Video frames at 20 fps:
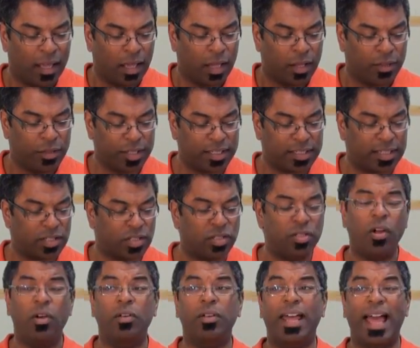This is
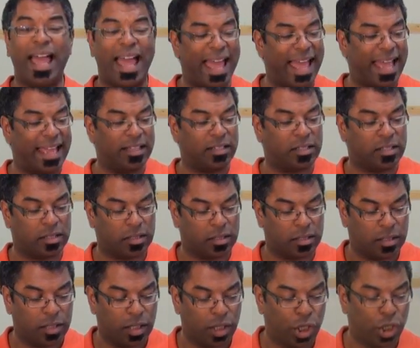not
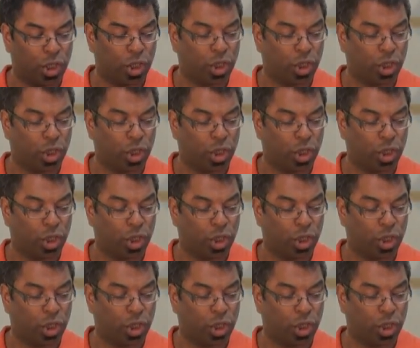as